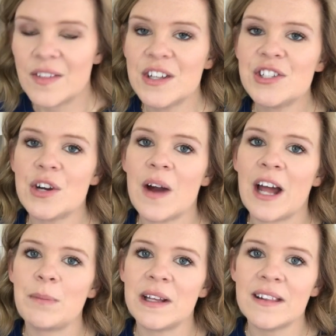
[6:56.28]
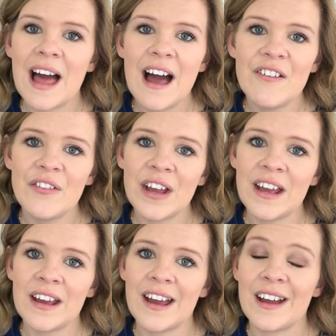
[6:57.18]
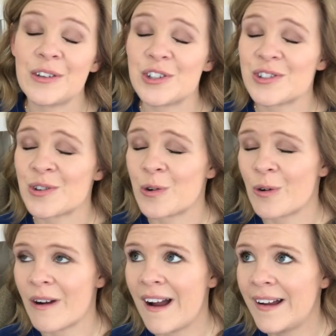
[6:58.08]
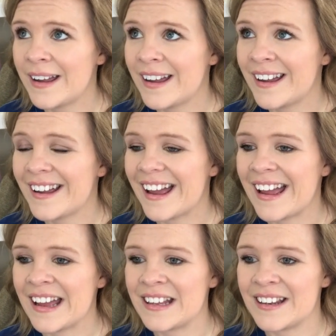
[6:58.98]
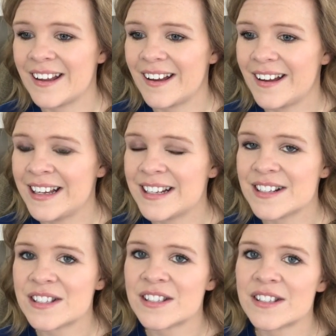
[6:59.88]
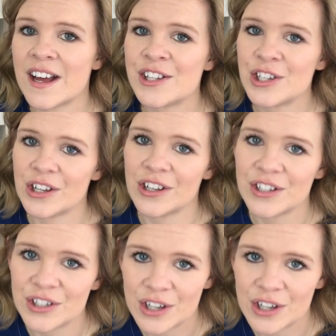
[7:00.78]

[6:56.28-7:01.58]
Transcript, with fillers: This show had me laughing and just crying, and it is such a good